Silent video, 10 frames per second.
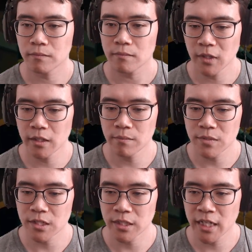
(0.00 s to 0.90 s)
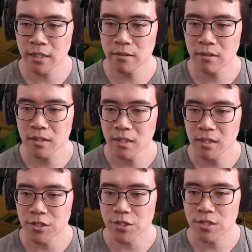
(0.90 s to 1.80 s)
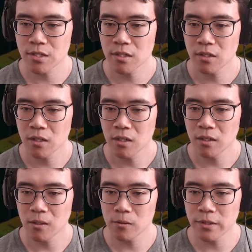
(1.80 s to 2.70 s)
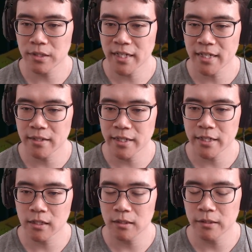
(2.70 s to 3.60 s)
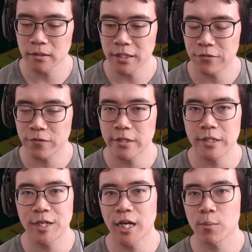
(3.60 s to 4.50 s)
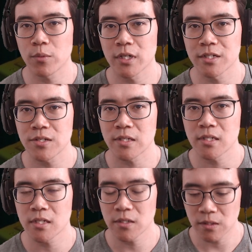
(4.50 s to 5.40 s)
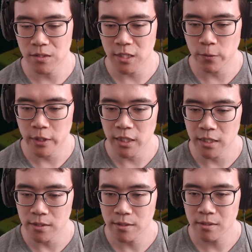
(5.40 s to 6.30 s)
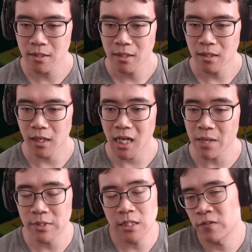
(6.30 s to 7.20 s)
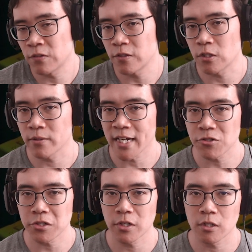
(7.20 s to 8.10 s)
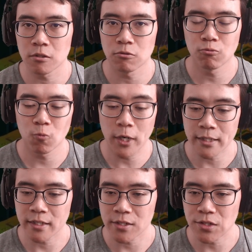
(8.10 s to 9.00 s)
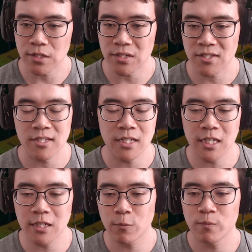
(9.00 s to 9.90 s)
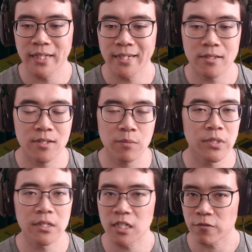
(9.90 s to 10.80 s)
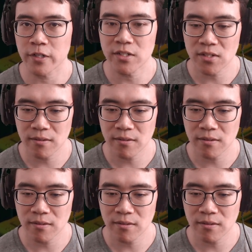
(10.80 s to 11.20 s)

And see again, just holding that there clearly in front of the camera so then that you can see what it is. I mean, even if you don't actually know what it is, you can just see that it's something different.